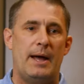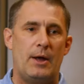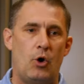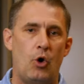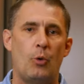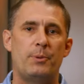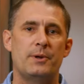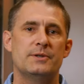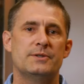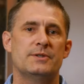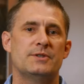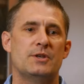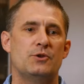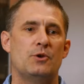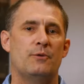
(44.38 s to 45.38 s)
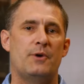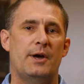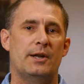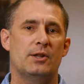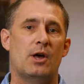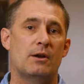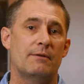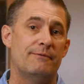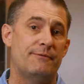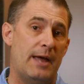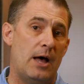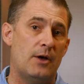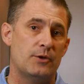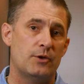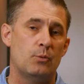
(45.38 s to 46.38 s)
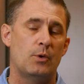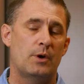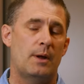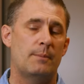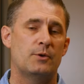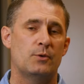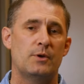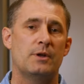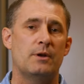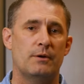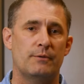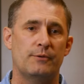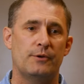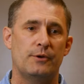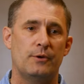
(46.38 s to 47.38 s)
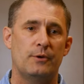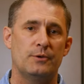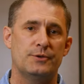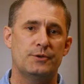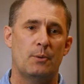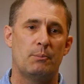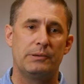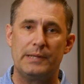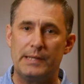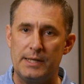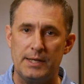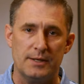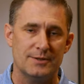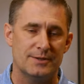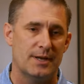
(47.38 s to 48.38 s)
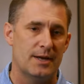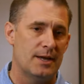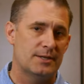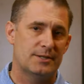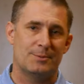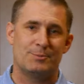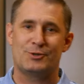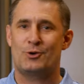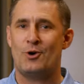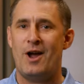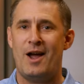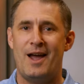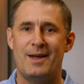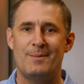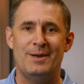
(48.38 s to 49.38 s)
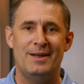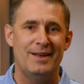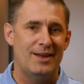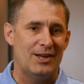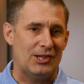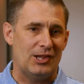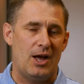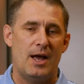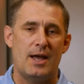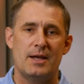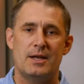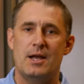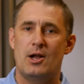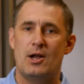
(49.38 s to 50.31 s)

My hope is, is that you'll find a lot of value in what I'm doing here for you. So please subscribe, like,